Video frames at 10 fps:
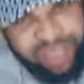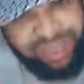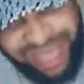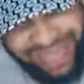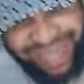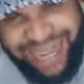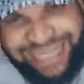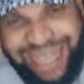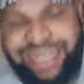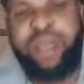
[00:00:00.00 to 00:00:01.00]
the saga
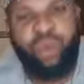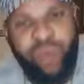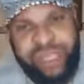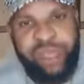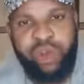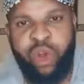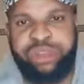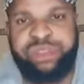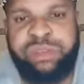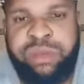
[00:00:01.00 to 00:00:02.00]
like that, where they
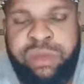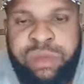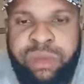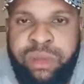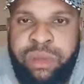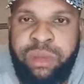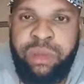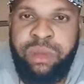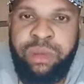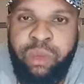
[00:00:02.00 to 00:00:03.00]
hurt?
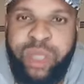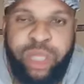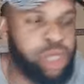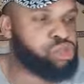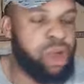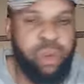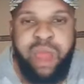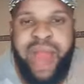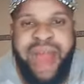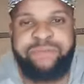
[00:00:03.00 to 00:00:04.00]
But also,
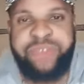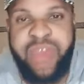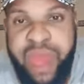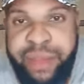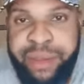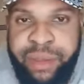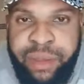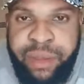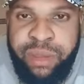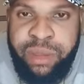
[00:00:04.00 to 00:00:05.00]
what you have here?
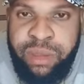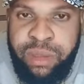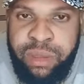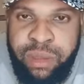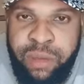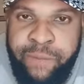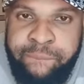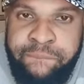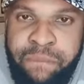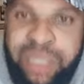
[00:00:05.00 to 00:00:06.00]

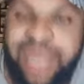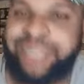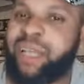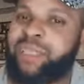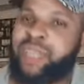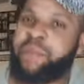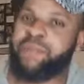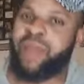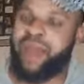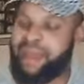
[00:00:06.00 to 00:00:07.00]
When I turn up
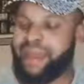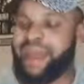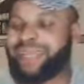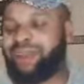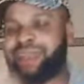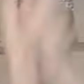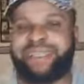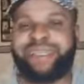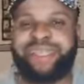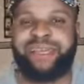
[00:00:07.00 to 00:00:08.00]
now, I don't like
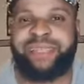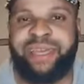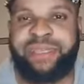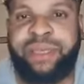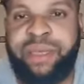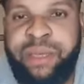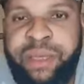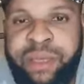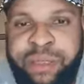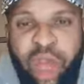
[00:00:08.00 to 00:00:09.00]
this nonsense.
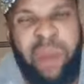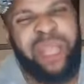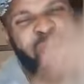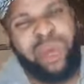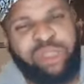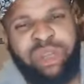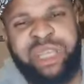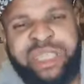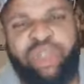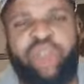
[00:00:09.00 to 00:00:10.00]
Nobody want to
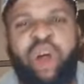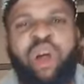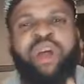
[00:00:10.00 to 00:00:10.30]
listen to your